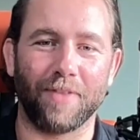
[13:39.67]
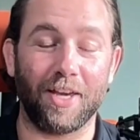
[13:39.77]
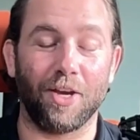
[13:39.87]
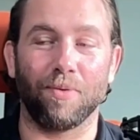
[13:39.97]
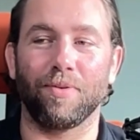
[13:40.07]

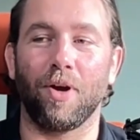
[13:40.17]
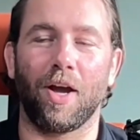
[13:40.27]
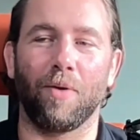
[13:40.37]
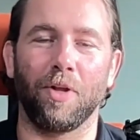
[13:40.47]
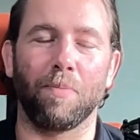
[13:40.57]
Thank you. No,
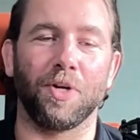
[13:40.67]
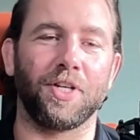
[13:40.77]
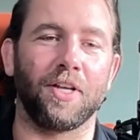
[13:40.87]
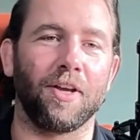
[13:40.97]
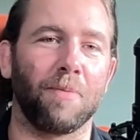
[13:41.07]
I really
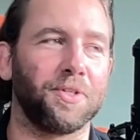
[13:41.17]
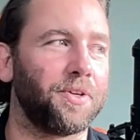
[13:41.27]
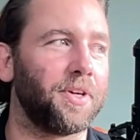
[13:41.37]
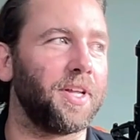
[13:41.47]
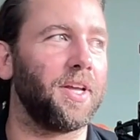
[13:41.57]
appreciate the
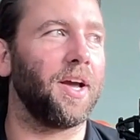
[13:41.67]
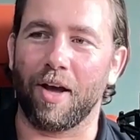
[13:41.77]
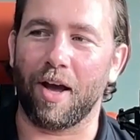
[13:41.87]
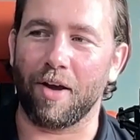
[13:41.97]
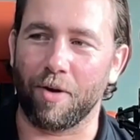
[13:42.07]
opportunity.
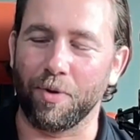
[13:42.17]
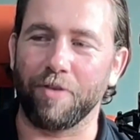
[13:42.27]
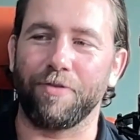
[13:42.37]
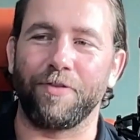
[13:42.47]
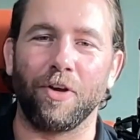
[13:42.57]
I really
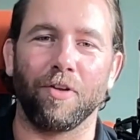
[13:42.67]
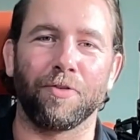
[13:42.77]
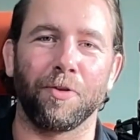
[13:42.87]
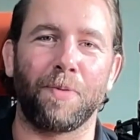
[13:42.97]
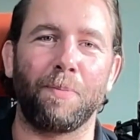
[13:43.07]
feel
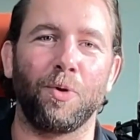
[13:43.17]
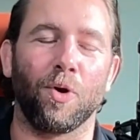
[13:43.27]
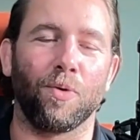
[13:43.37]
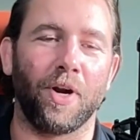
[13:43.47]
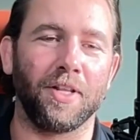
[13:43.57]
for the people who
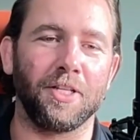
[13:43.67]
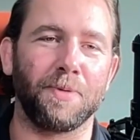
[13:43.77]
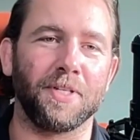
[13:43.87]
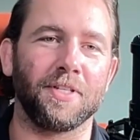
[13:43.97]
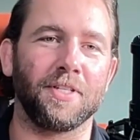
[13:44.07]
are running these
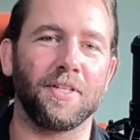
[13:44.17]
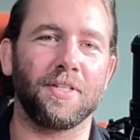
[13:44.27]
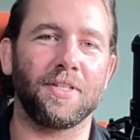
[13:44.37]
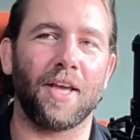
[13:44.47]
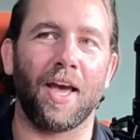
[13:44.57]

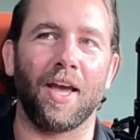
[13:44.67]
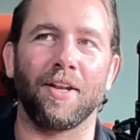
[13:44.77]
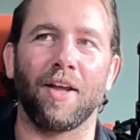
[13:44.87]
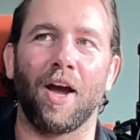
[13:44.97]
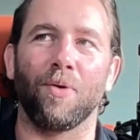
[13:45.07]
businesses,
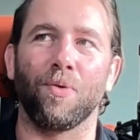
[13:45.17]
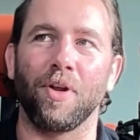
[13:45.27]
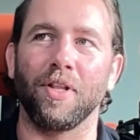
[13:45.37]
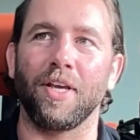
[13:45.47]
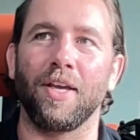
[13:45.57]
and I
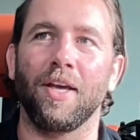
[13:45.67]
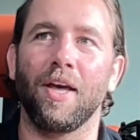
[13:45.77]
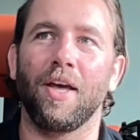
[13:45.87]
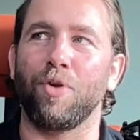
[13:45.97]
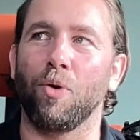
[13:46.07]
really
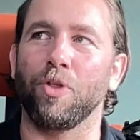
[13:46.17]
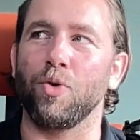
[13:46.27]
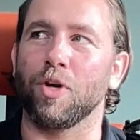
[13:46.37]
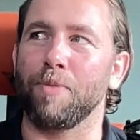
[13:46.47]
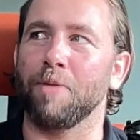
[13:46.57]
know that you
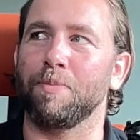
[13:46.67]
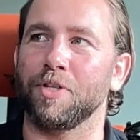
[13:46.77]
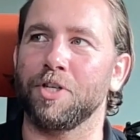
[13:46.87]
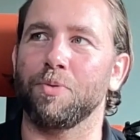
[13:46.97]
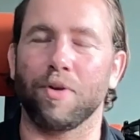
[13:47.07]
can be in a
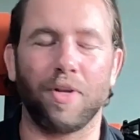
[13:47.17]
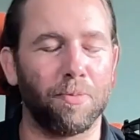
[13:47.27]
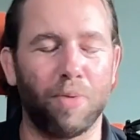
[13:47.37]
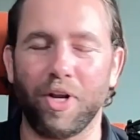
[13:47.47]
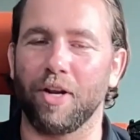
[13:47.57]
position where you're
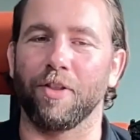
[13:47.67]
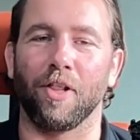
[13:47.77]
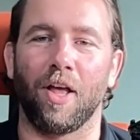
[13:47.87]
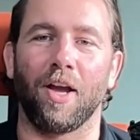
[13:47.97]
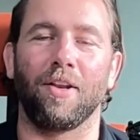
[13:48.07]
putting it on the
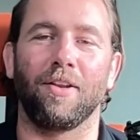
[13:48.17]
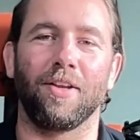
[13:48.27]
line,